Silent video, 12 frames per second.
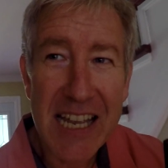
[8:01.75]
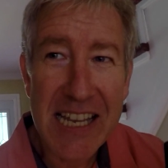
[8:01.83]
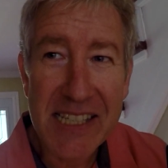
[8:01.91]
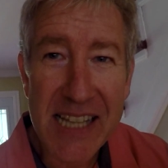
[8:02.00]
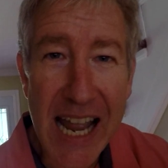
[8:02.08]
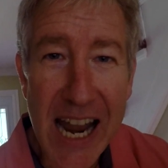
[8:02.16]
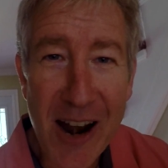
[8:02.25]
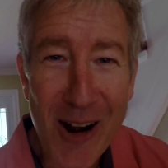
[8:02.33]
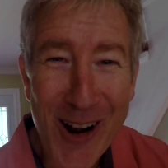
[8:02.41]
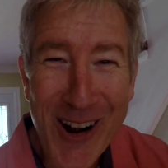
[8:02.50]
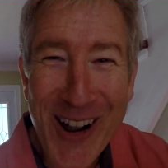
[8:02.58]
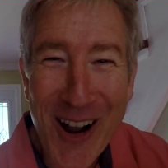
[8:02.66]
He's
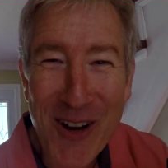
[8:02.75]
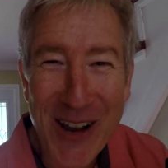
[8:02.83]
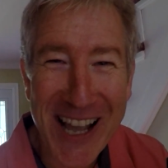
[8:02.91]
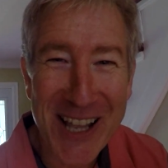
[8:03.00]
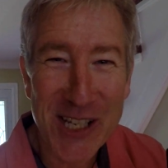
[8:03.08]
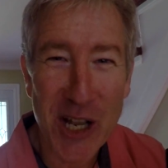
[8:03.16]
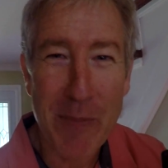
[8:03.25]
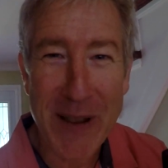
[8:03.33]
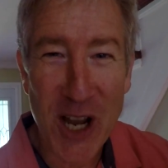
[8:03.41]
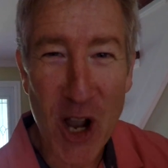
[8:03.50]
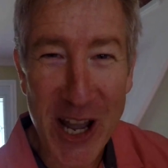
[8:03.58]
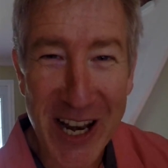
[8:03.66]
there. Okay, this is gonna be
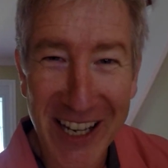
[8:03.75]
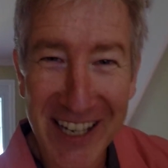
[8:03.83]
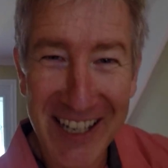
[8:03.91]
good.